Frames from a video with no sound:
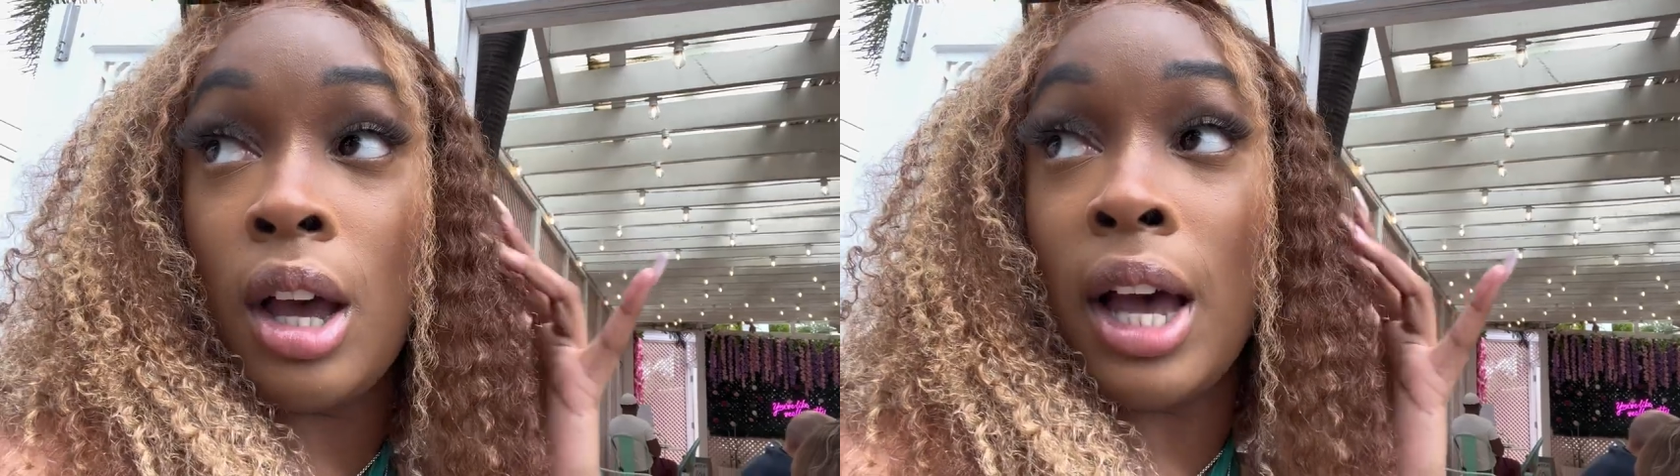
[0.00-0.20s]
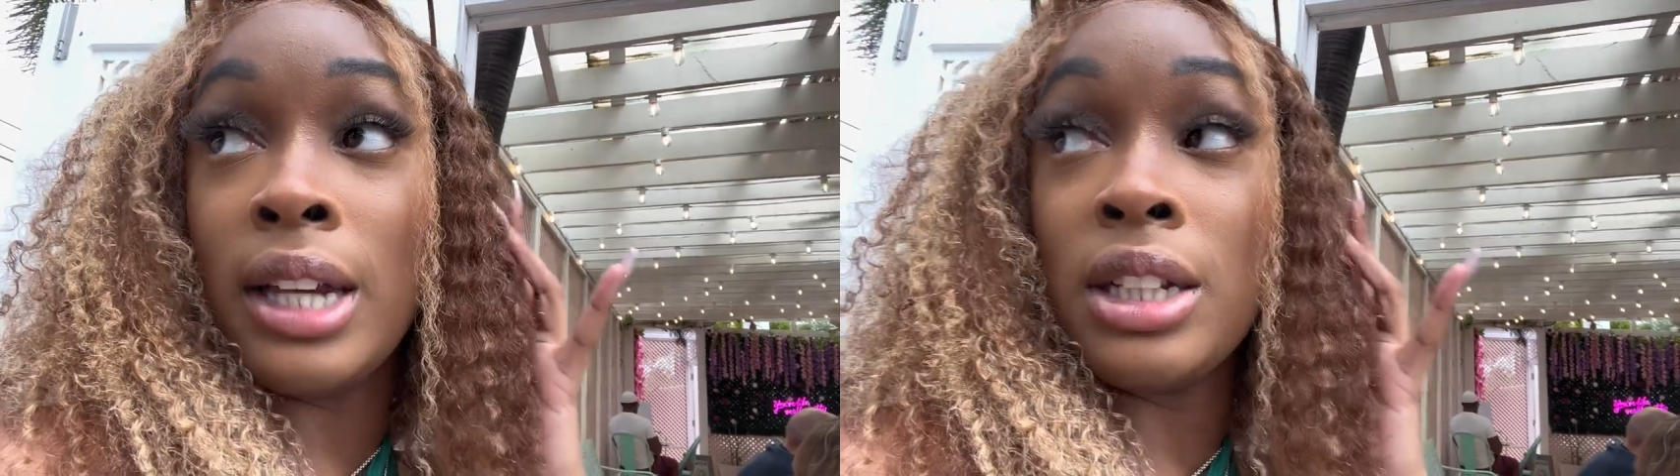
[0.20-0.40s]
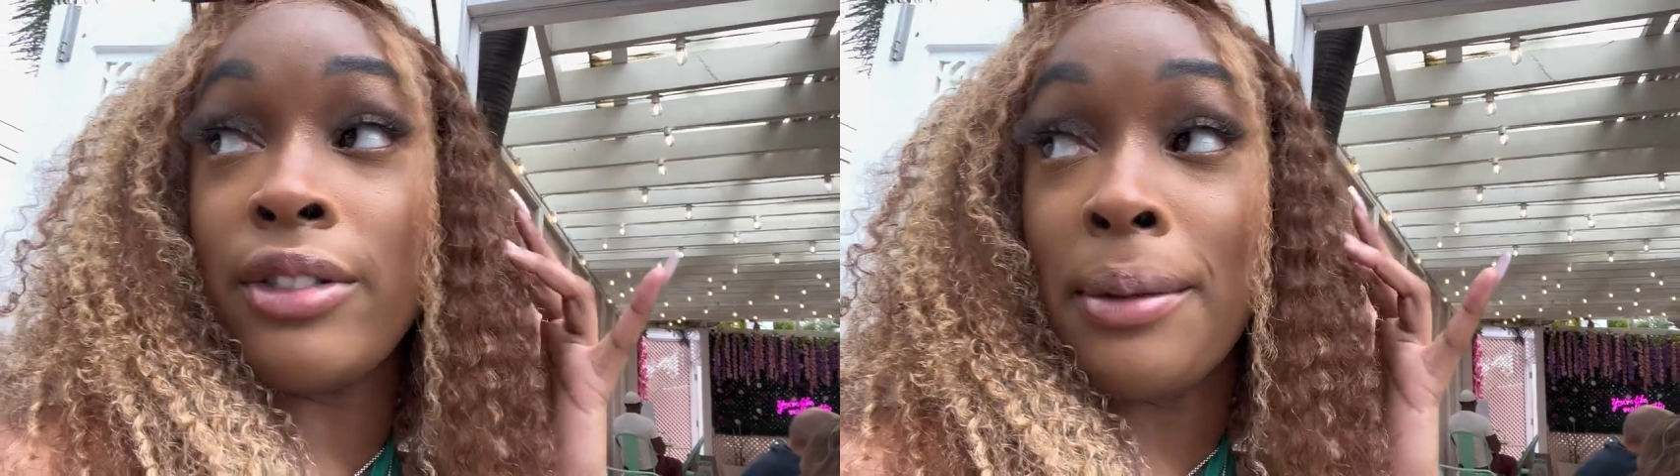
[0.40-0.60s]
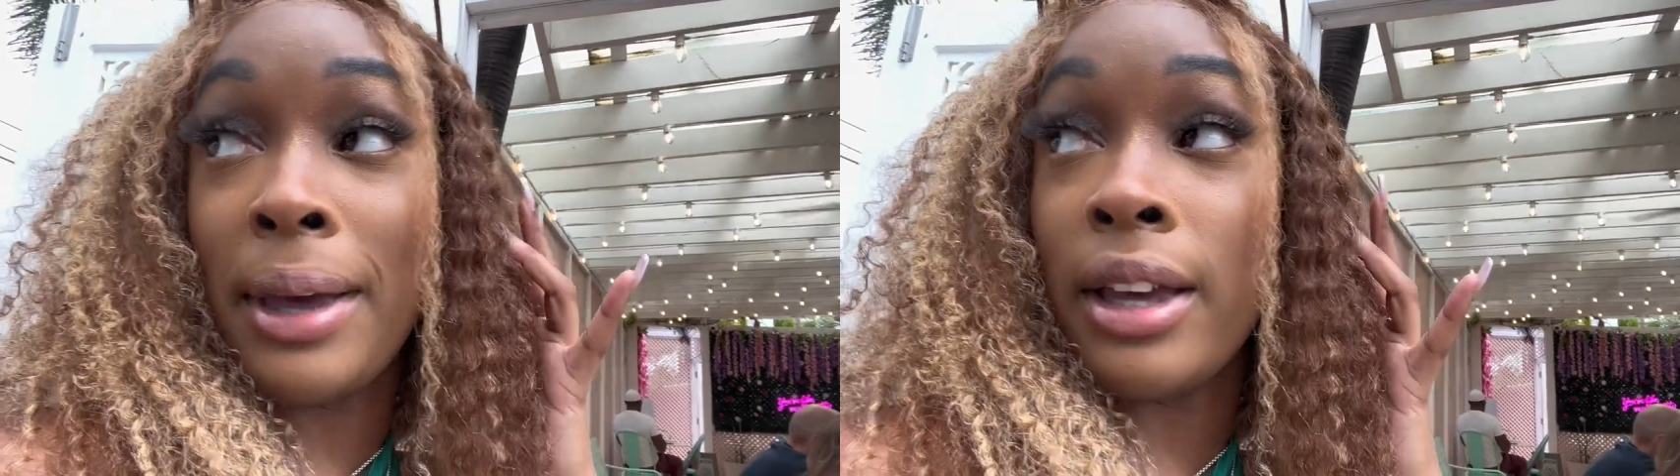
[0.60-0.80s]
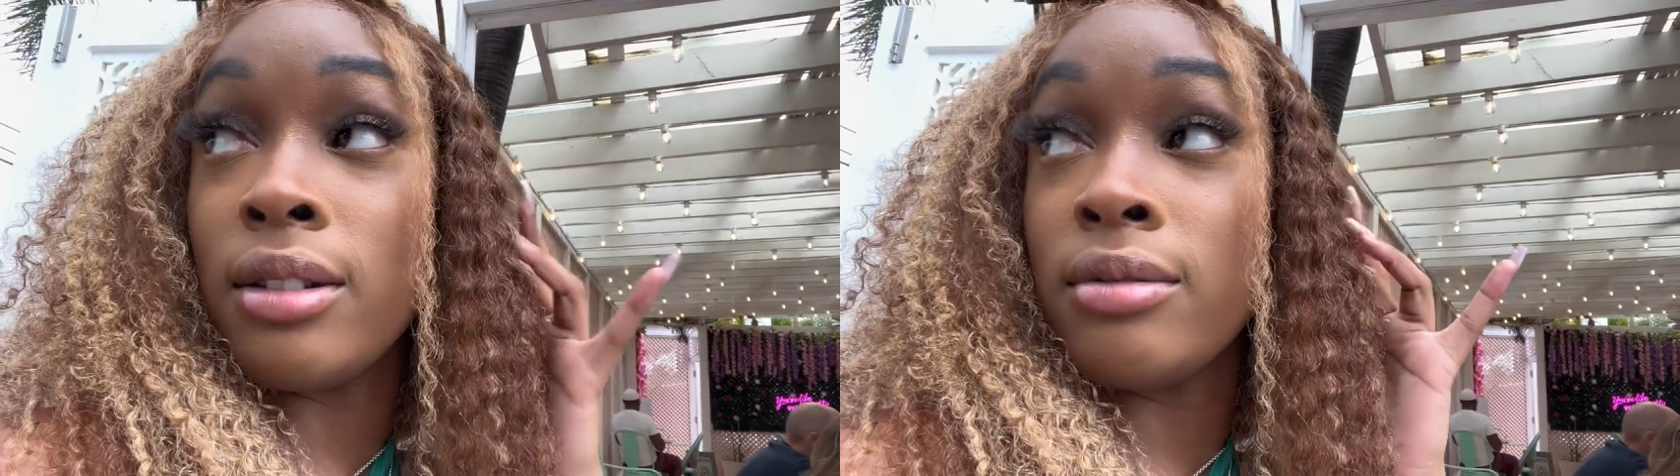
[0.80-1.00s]
I need to run it
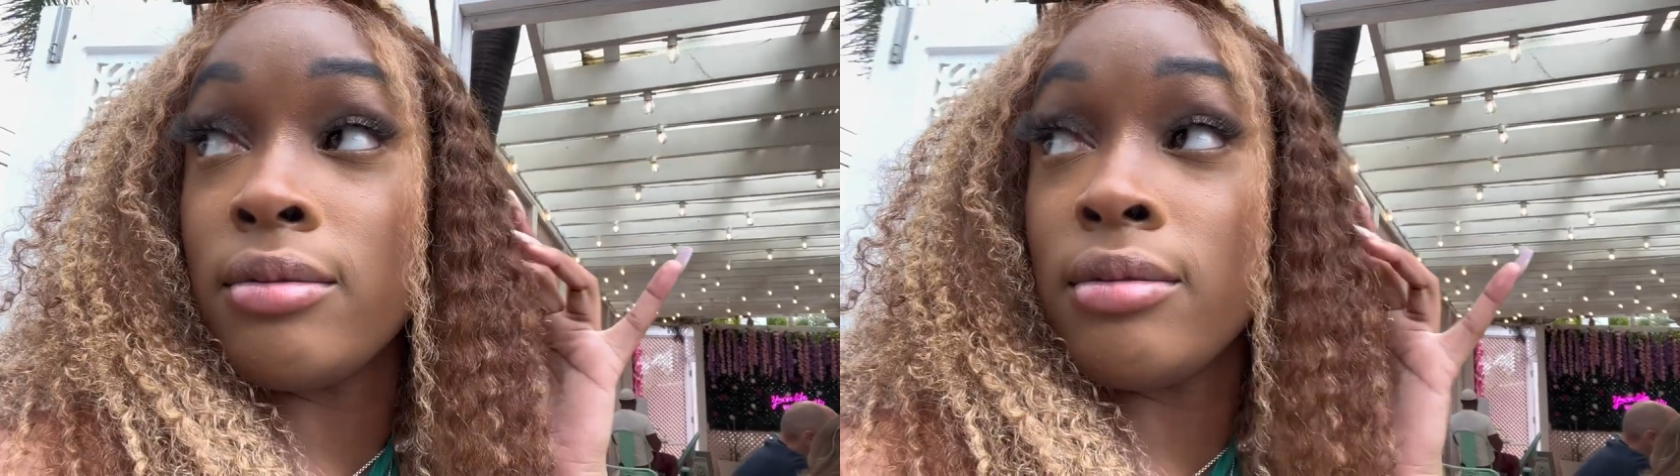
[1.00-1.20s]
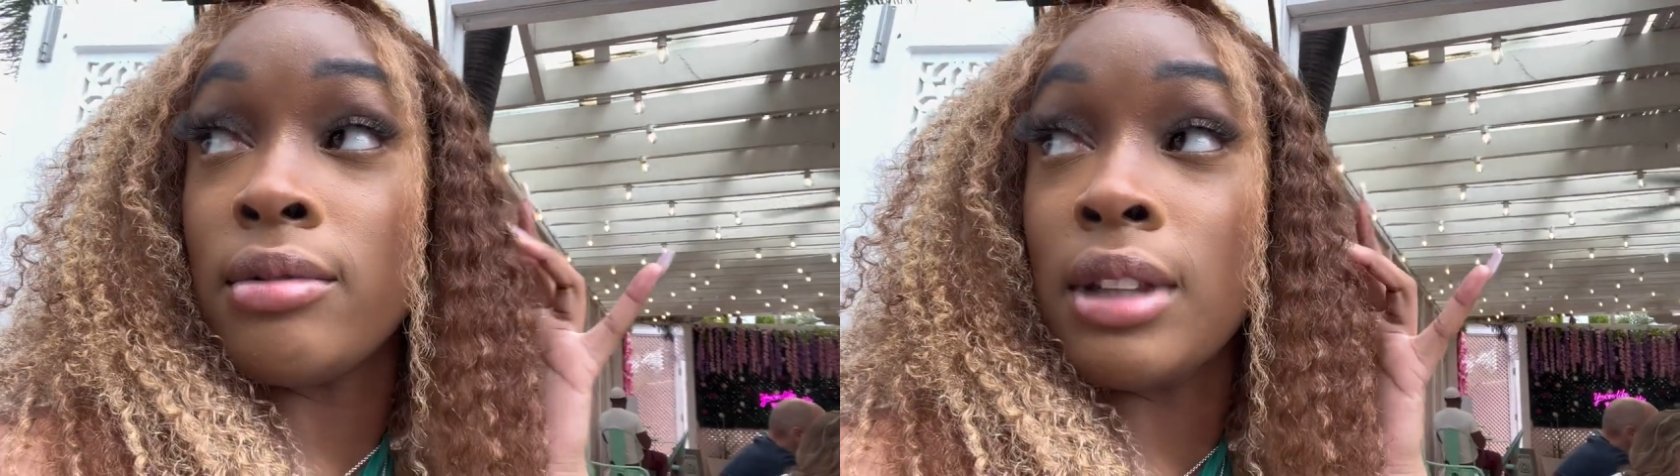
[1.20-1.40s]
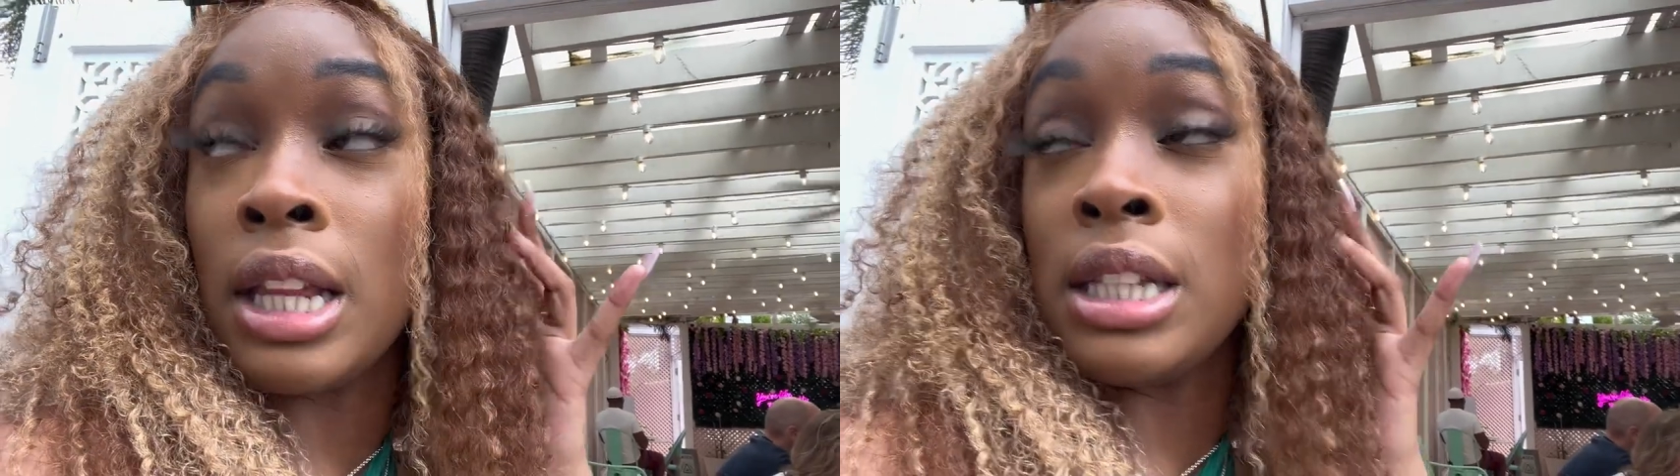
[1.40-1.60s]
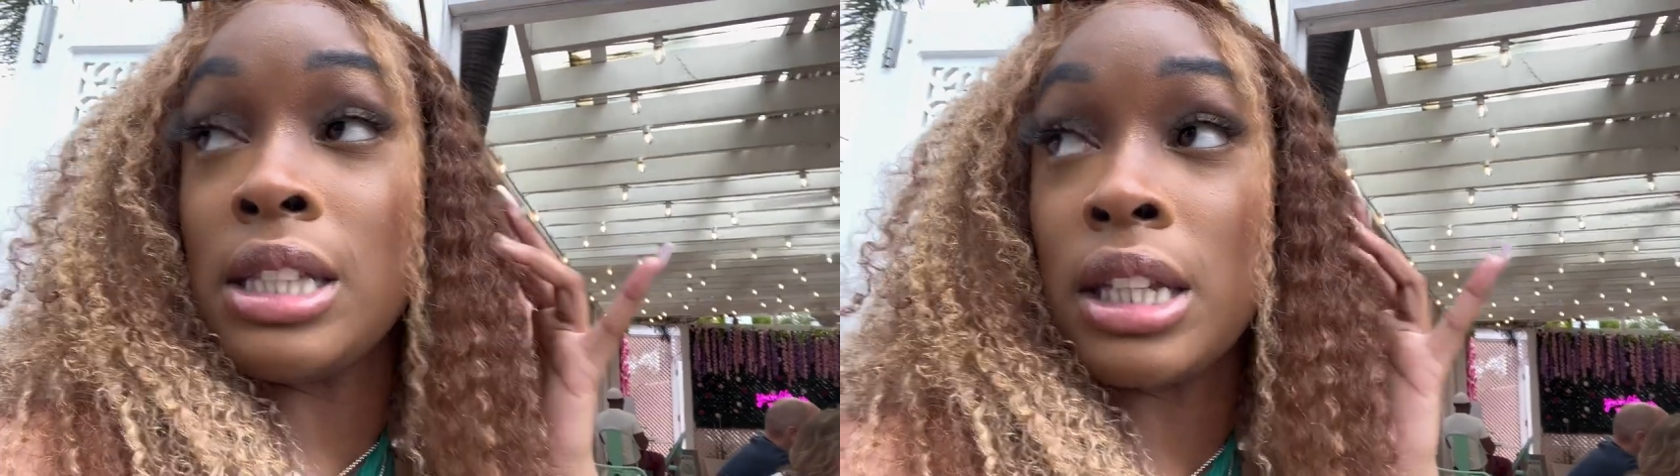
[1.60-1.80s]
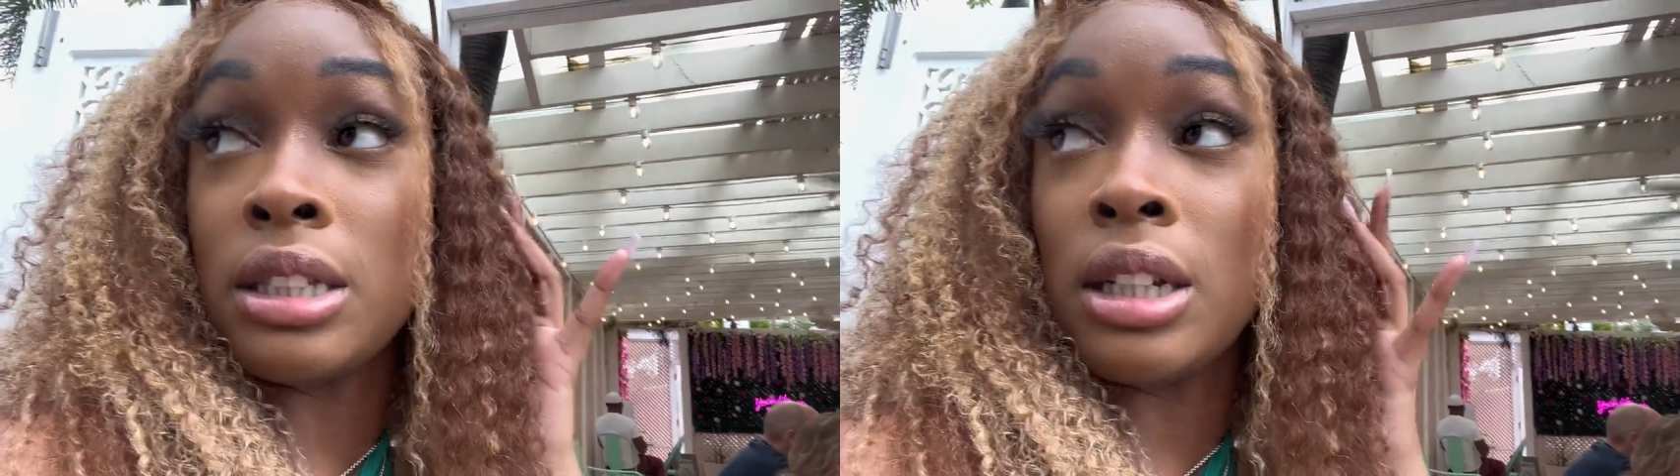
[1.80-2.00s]
back. At least
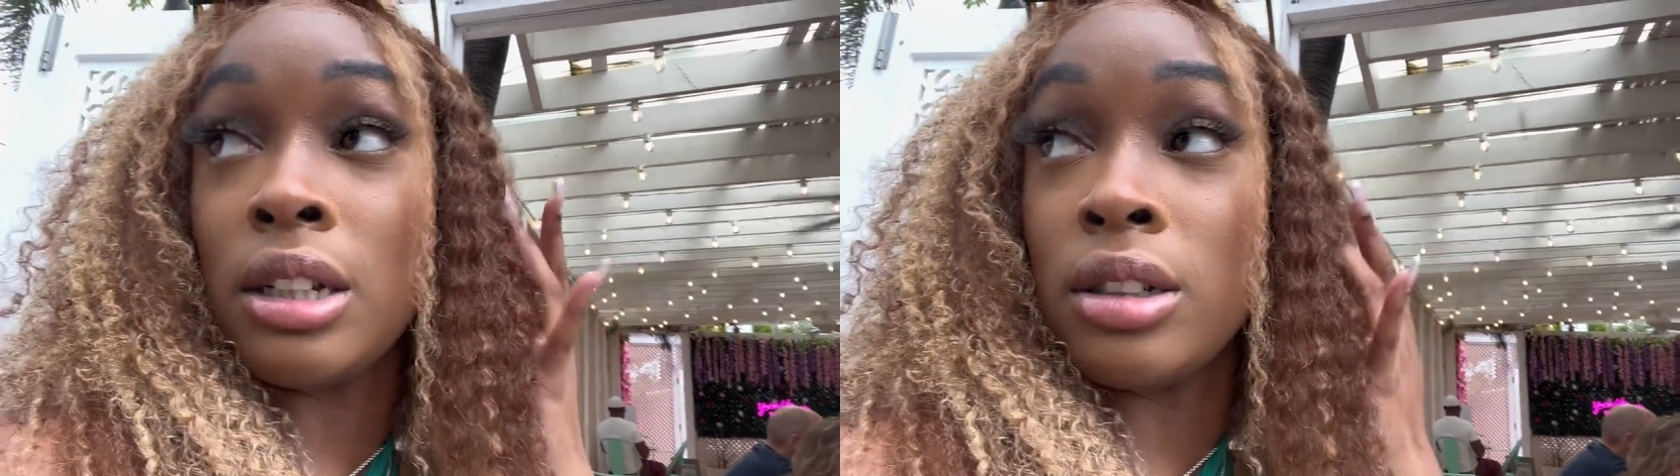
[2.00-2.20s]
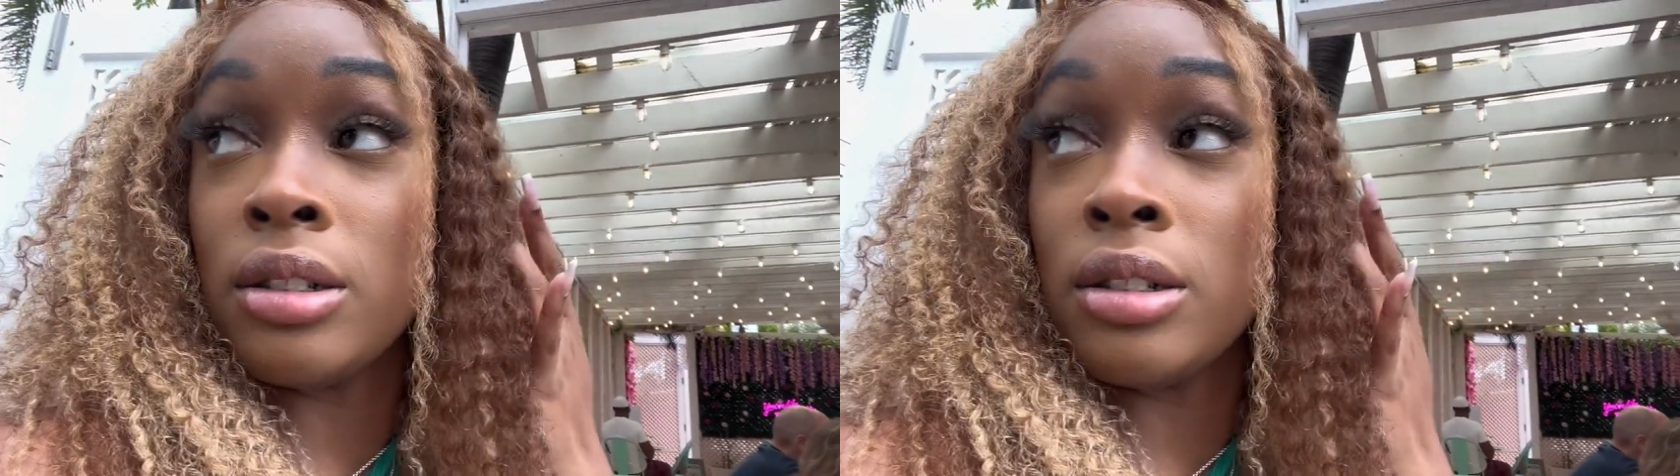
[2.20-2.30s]
next year.